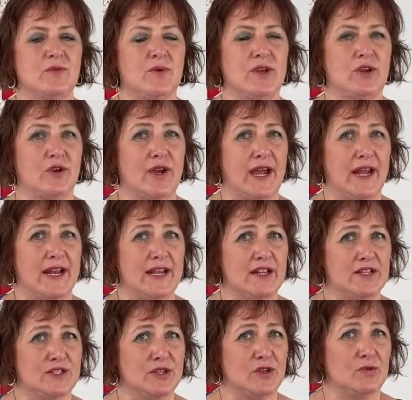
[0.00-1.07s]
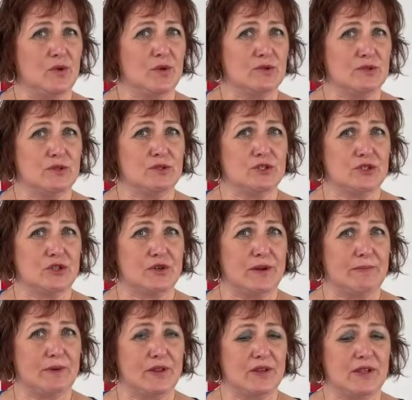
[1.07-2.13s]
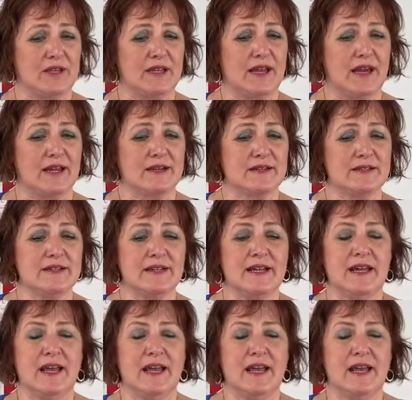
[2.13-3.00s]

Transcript: when you're cutting so you won't lose your grip on the cutter.